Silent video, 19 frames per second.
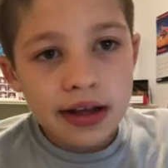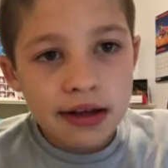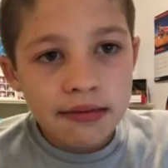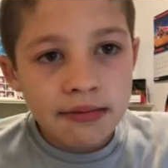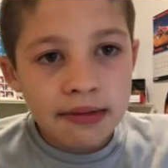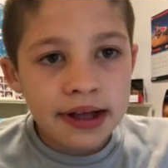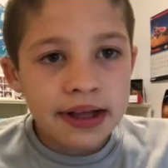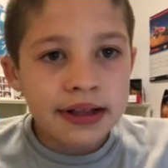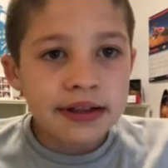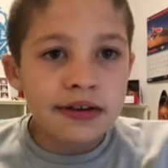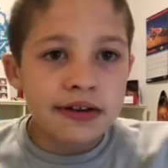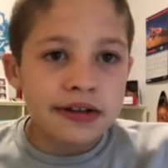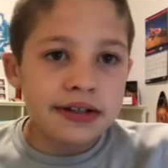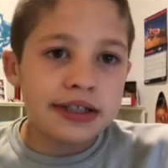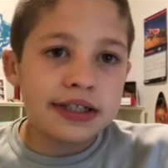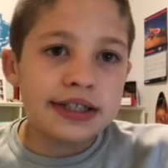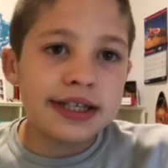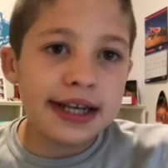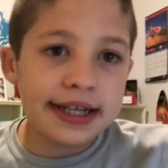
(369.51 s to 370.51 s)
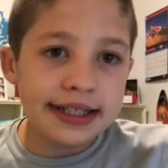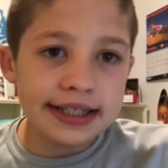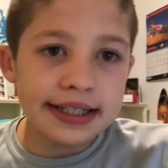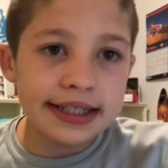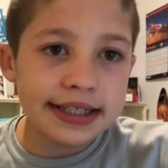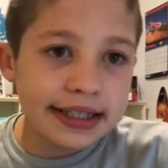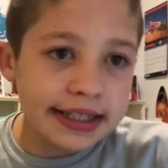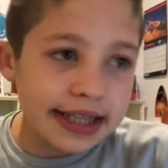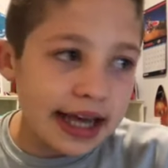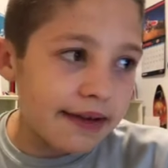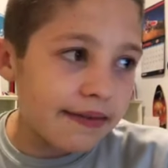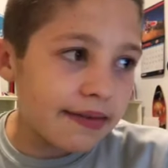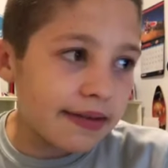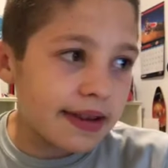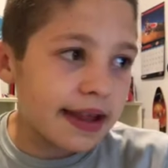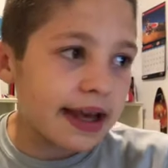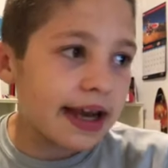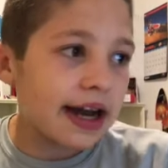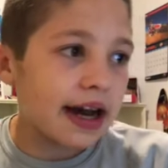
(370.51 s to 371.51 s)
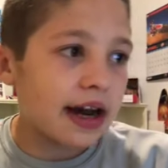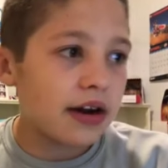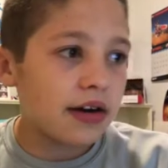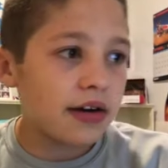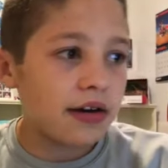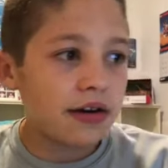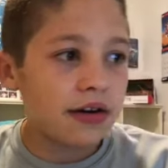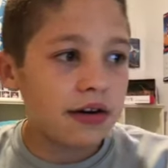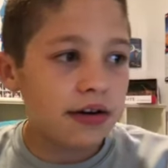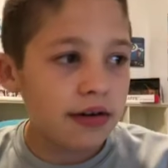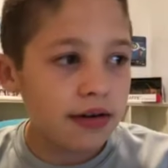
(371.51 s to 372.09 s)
I mean, they're 6-7. They got